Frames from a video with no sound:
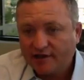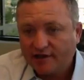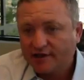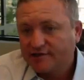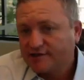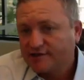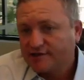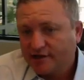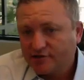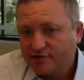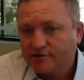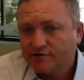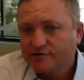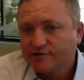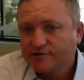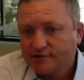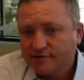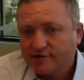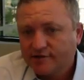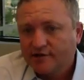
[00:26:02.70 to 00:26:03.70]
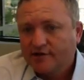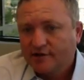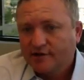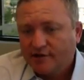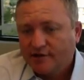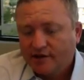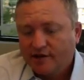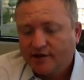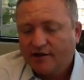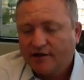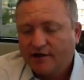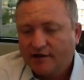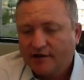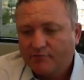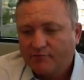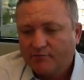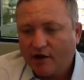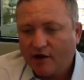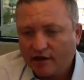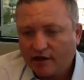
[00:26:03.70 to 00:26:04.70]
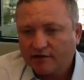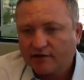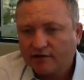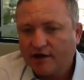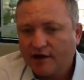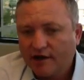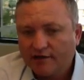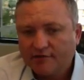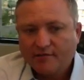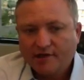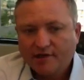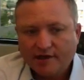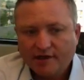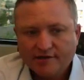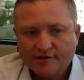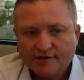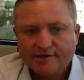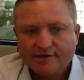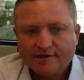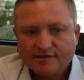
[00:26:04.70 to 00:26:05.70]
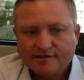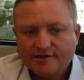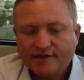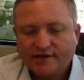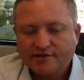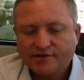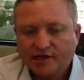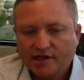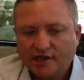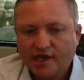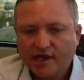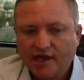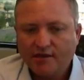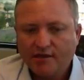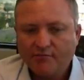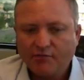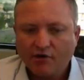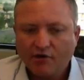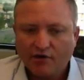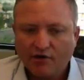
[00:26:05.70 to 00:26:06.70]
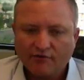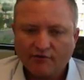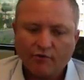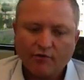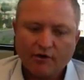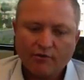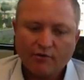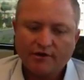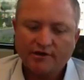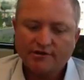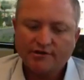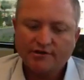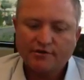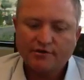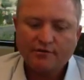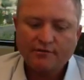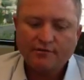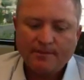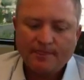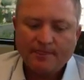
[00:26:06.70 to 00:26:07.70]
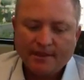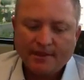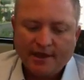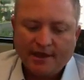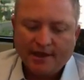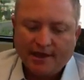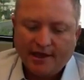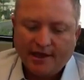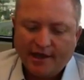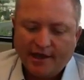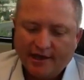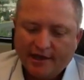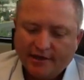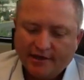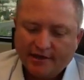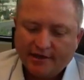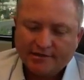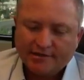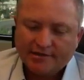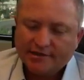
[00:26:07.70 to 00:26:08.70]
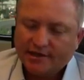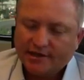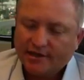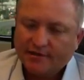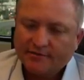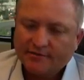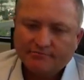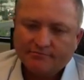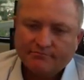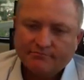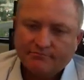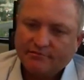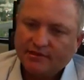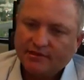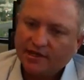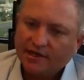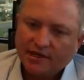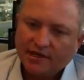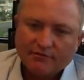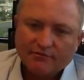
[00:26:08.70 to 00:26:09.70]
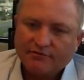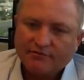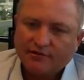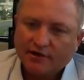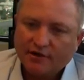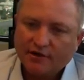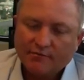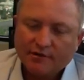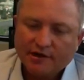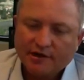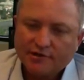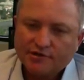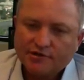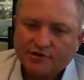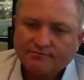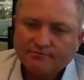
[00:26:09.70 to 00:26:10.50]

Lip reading: Essentials product line, because it's such a key part of what we do. And thank you very much.